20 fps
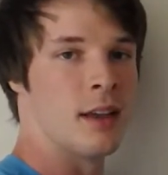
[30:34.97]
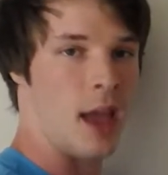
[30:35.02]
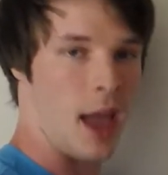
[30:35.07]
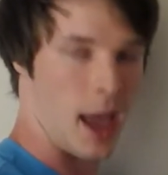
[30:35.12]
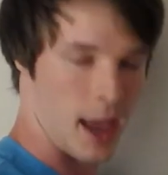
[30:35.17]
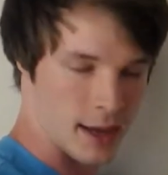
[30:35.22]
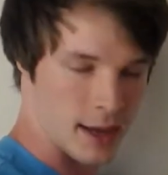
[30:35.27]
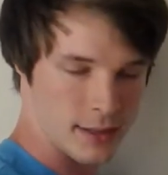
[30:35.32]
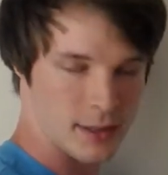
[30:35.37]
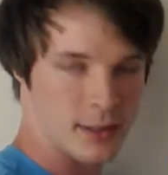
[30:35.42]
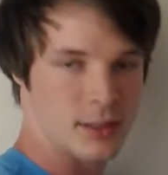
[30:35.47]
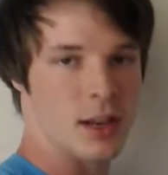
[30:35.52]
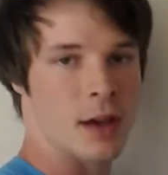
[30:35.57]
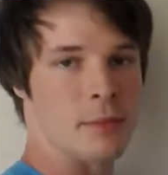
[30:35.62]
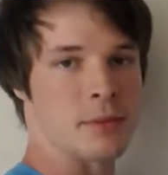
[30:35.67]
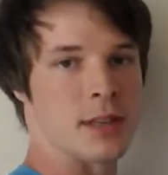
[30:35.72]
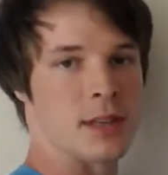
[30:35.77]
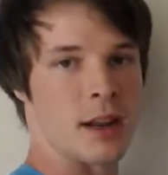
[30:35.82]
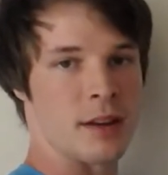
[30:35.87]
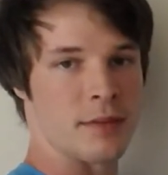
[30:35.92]
A is a
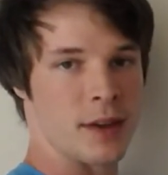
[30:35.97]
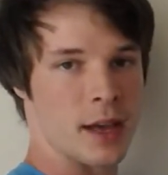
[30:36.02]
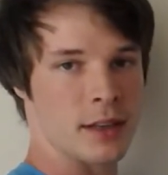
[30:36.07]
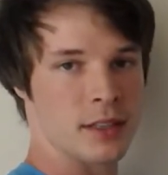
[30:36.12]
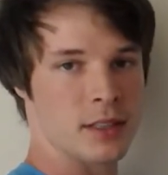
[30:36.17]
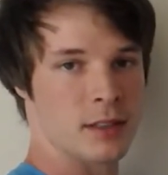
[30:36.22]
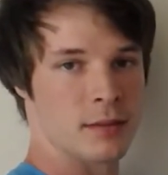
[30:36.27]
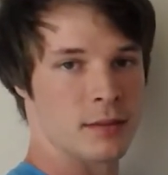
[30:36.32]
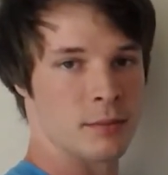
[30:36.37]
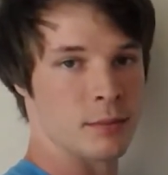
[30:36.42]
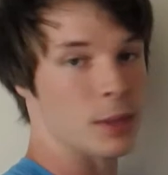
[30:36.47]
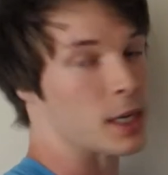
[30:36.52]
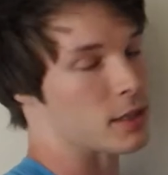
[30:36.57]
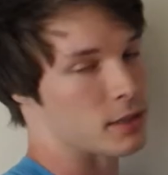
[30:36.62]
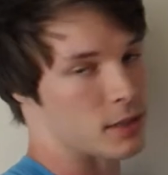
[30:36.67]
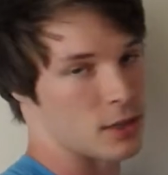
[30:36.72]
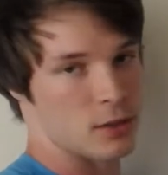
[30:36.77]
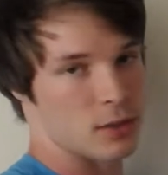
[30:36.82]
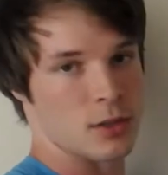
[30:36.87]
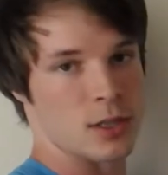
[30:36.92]
subset of S, because
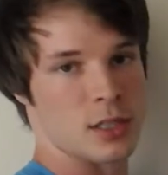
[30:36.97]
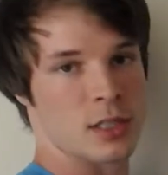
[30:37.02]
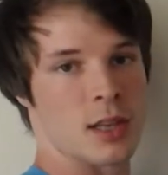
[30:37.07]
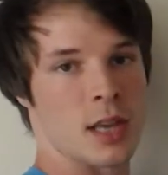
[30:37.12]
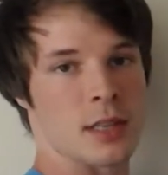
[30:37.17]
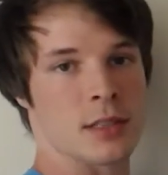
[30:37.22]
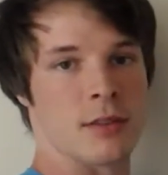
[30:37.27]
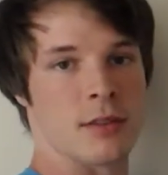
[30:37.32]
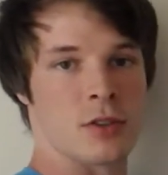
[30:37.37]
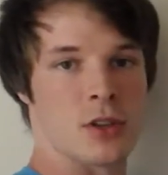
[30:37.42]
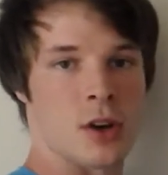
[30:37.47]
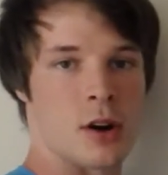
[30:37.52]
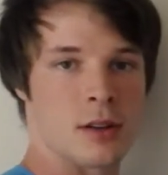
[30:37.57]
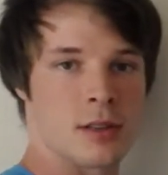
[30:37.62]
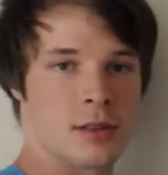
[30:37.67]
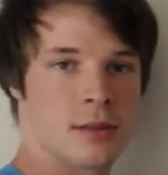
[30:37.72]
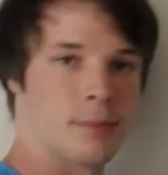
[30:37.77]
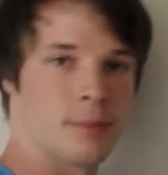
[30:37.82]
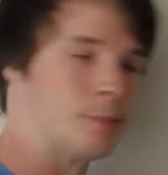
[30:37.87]
these are just sets of charts.